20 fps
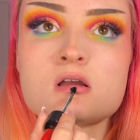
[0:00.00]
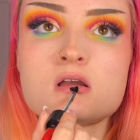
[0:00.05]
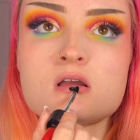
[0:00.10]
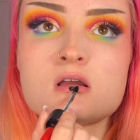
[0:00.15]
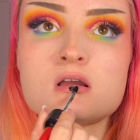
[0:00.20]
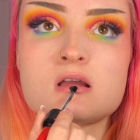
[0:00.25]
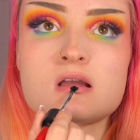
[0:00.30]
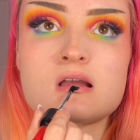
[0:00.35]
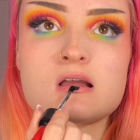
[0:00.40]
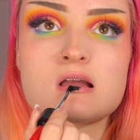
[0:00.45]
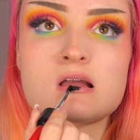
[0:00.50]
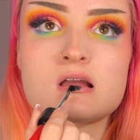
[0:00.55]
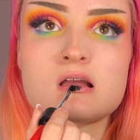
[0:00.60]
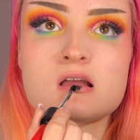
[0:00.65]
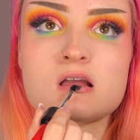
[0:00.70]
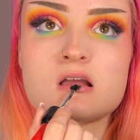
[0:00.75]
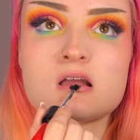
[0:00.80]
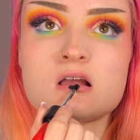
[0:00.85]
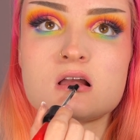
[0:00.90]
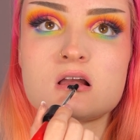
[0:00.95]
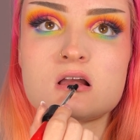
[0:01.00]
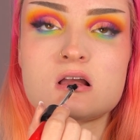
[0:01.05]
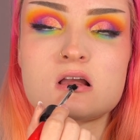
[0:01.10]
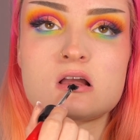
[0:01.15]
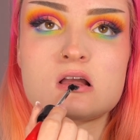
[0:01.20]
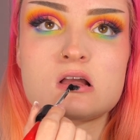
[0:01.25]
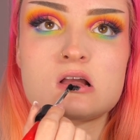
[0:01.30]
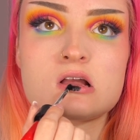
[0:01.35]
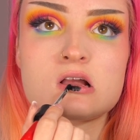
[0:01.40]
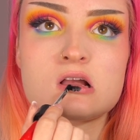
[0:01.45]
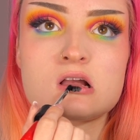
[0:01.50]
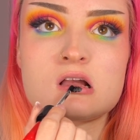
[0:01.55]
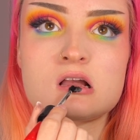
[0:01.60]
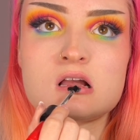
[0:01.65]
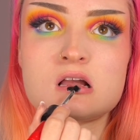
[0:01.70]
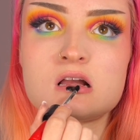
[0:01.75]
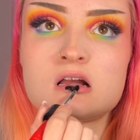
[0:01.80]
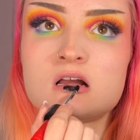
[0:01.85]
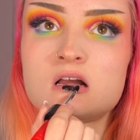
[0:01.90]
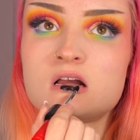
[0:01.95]

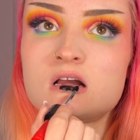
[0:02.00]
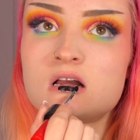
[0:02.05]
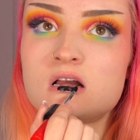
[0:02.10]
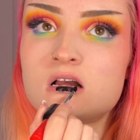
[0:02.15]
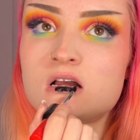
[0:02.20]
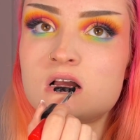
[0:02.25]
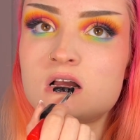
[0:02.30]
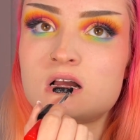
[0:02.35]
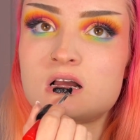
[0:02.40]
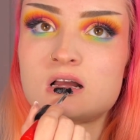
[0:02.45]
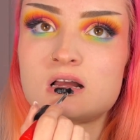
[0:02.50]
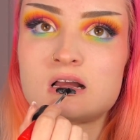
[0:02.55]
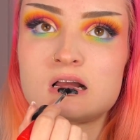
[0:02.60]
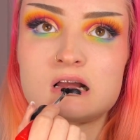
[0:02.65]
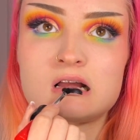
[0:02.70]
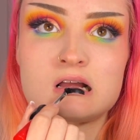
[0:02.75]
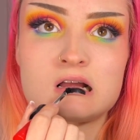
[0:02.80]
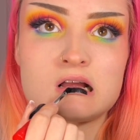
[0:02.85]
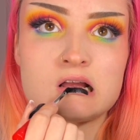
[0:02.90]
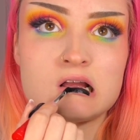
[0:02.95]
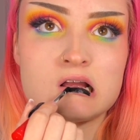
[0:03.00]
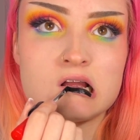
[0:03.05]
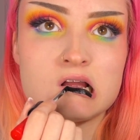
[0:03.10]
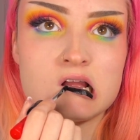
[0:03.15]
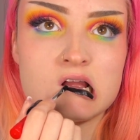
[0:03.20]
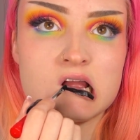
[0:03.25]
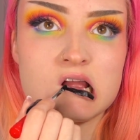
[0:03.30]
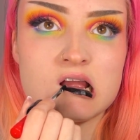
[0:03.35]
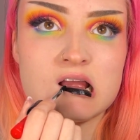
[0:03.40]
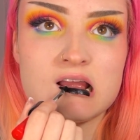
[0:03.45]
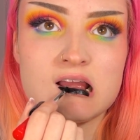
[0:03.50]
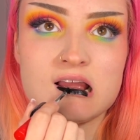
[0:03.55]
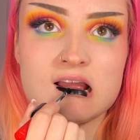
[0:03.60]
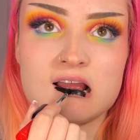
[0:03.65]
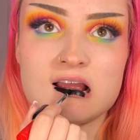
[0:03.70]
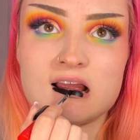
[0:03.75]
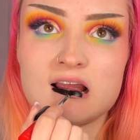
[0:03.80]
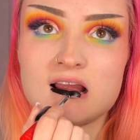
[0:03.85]
(no one is talking)